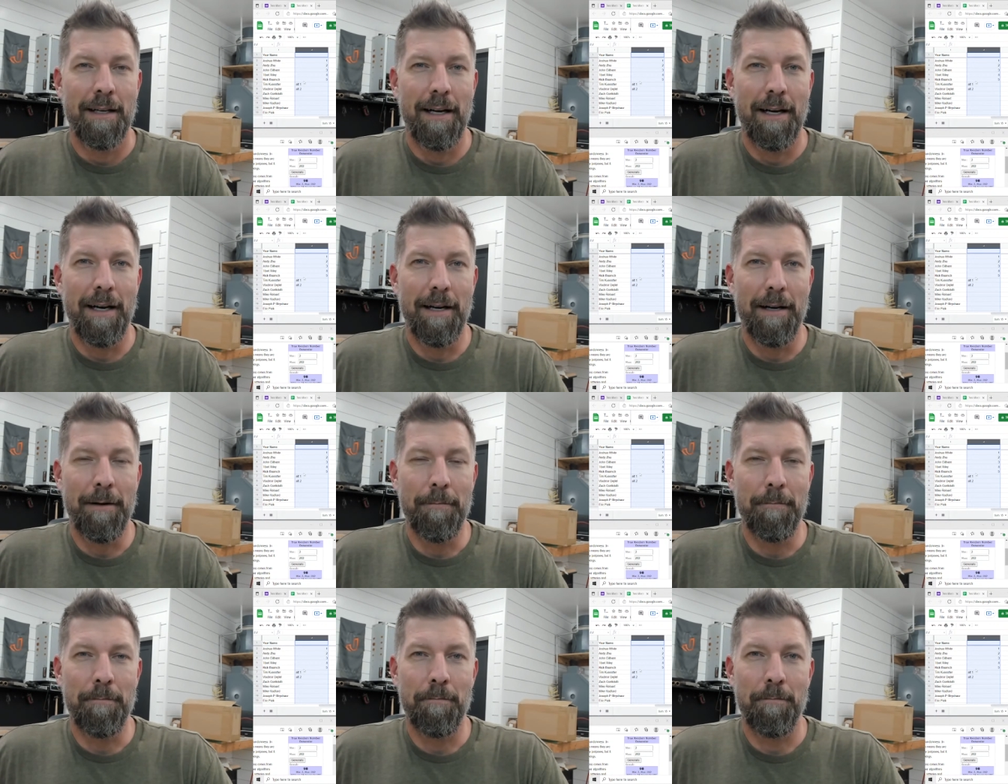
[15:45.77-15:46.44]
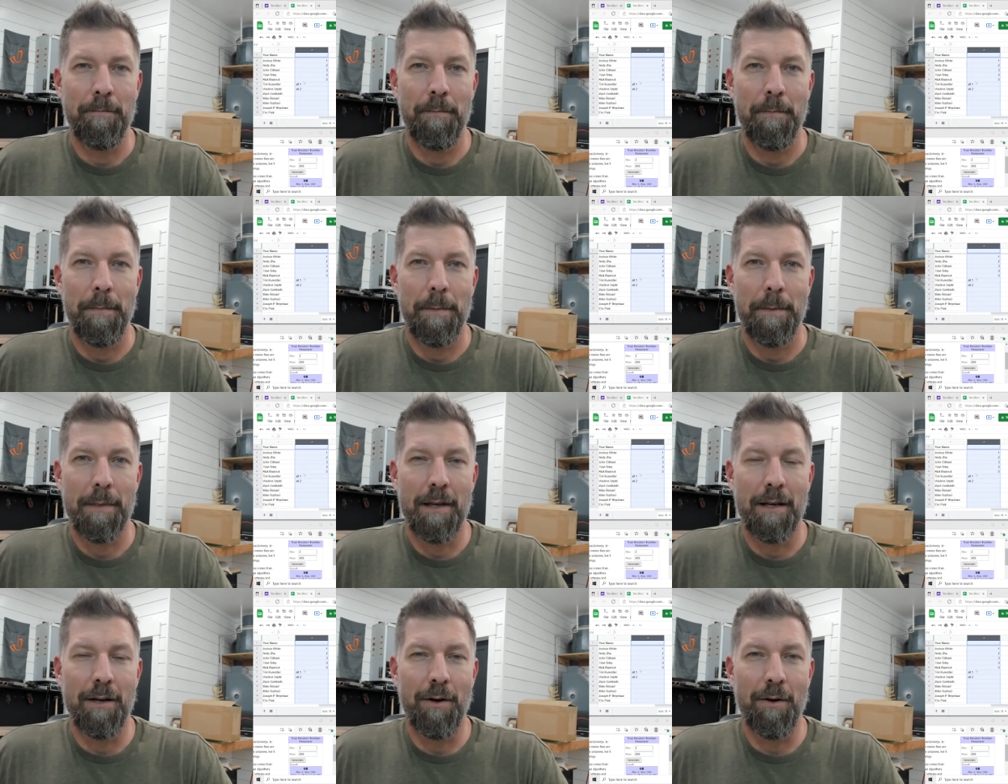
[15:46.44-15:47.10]

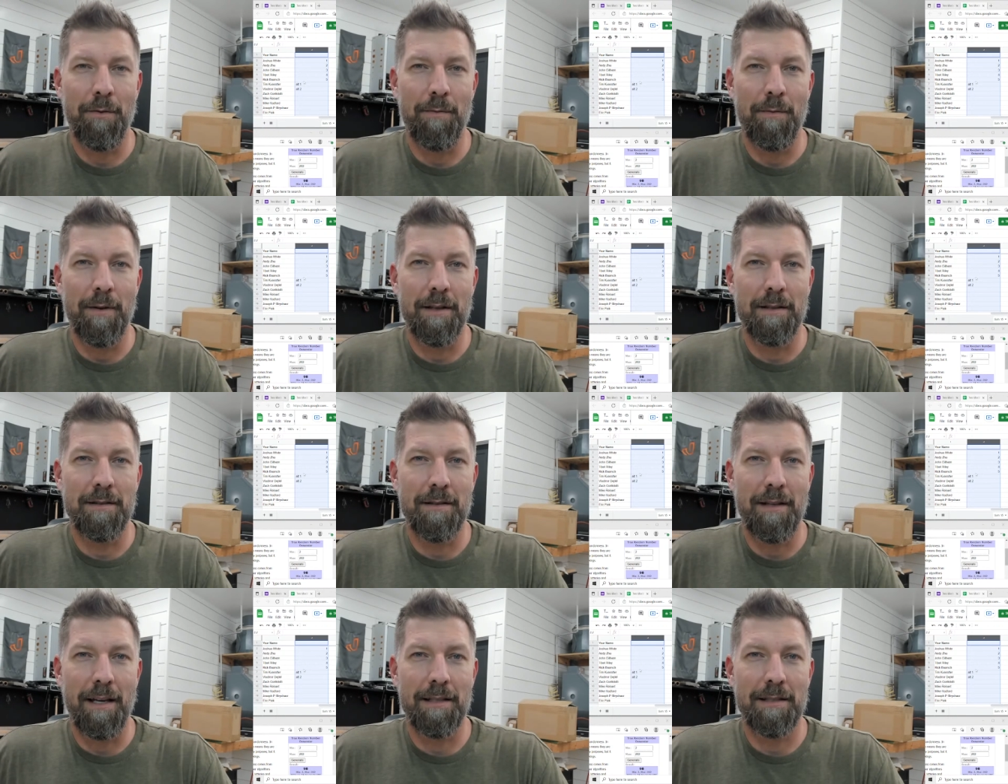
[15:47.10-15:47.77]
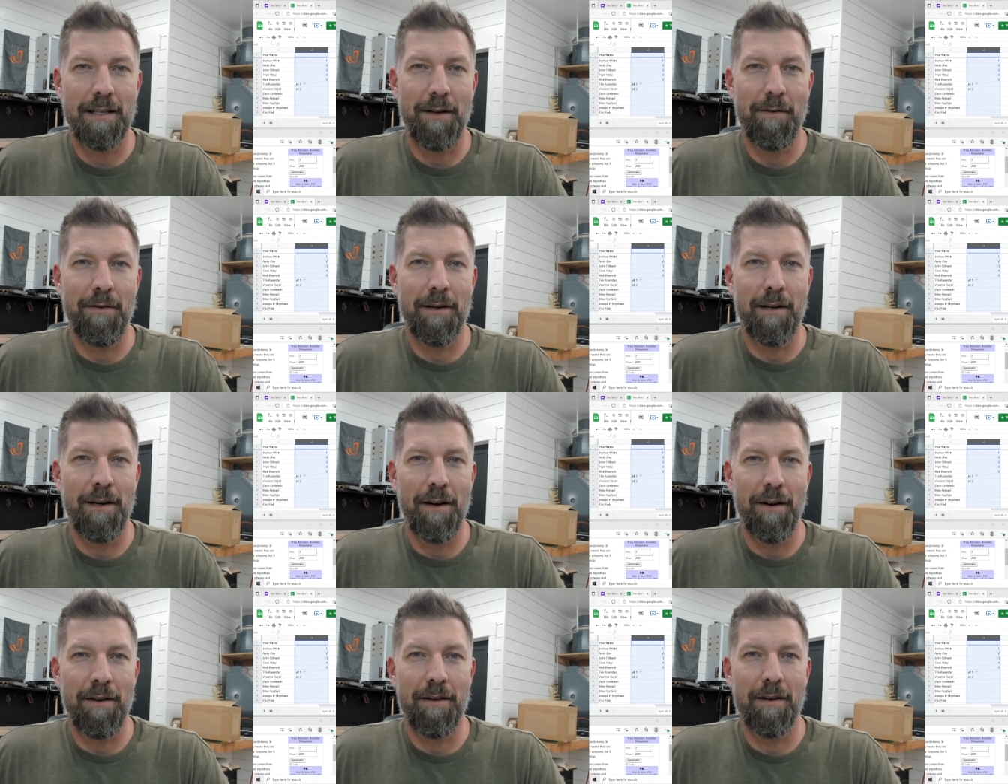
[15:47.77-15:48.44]
It's Thanksgiving
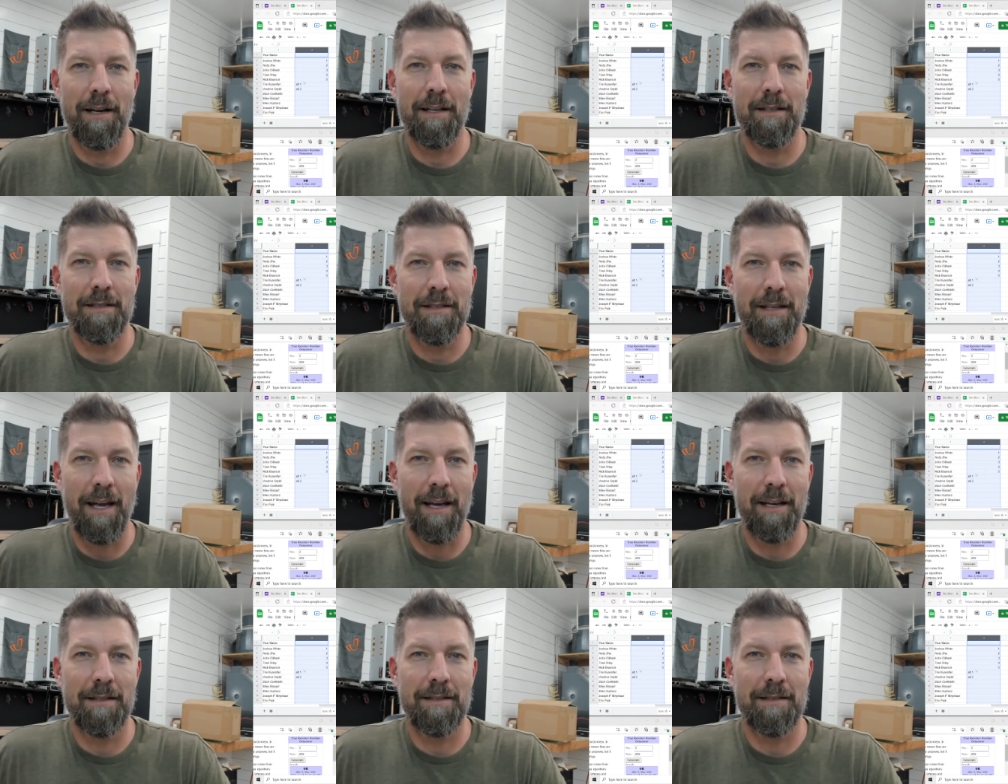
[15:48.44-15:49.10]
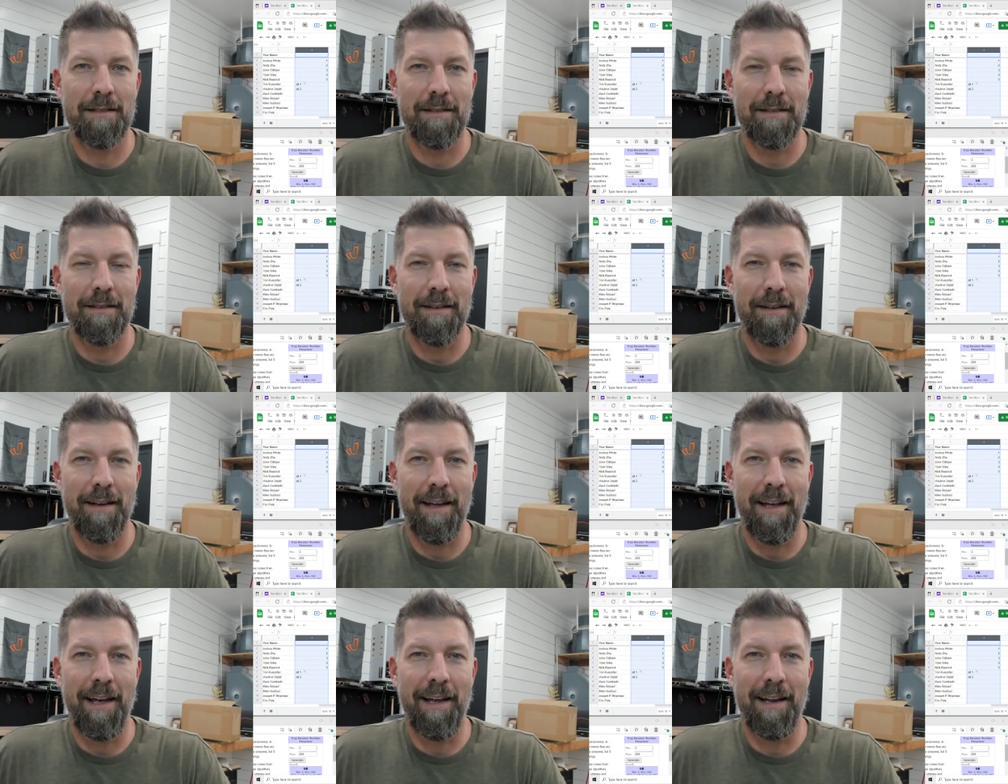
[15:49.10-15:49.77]
here in the United States,
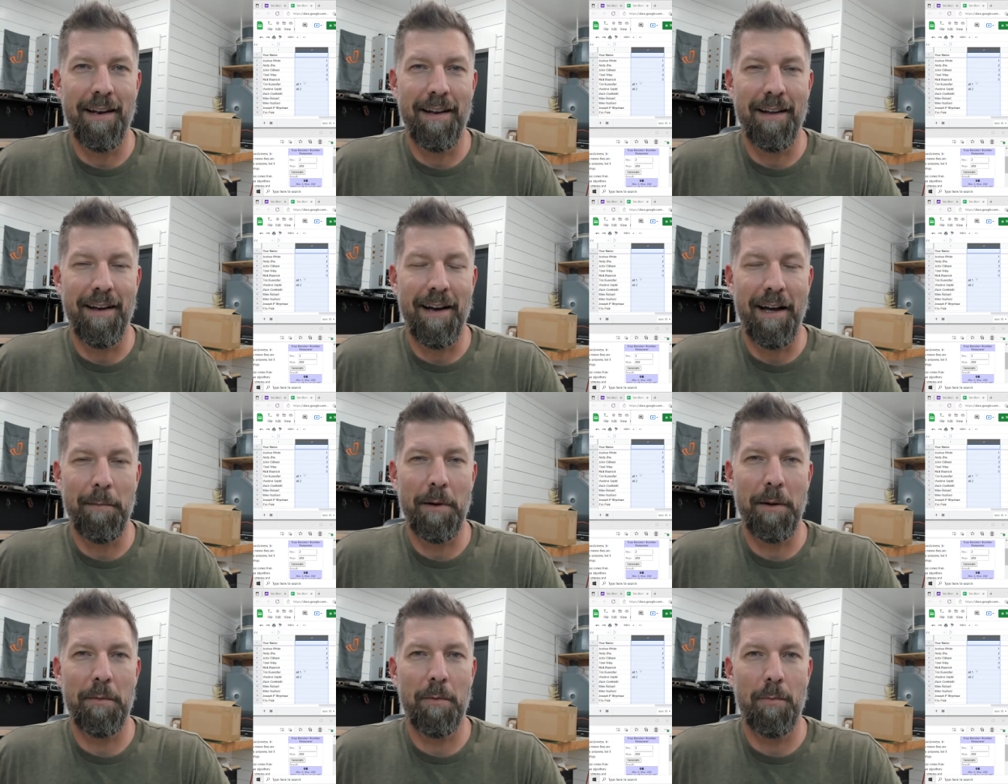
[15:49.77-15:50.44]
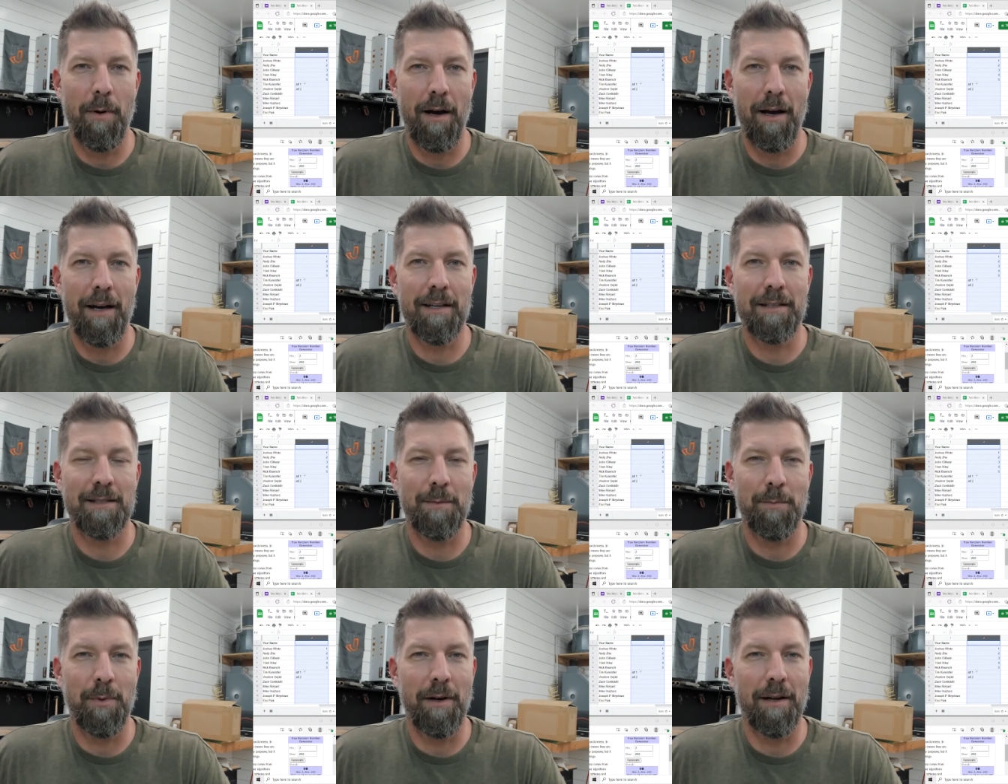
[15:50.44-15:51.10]
and I may be
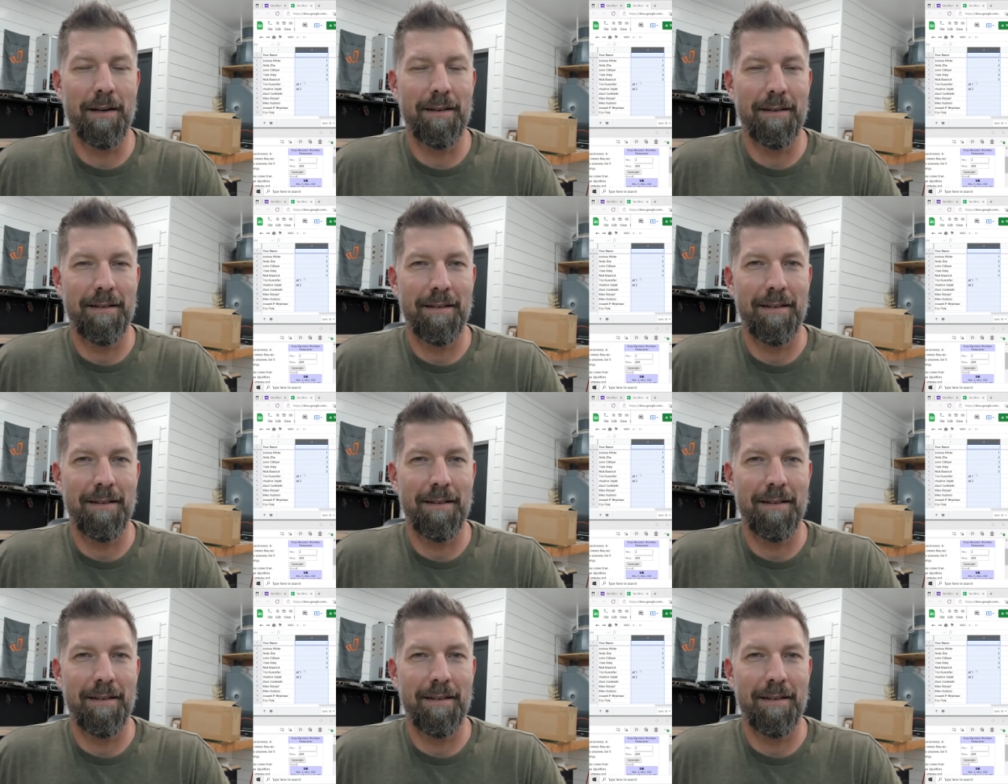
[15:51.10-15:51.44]
biased, but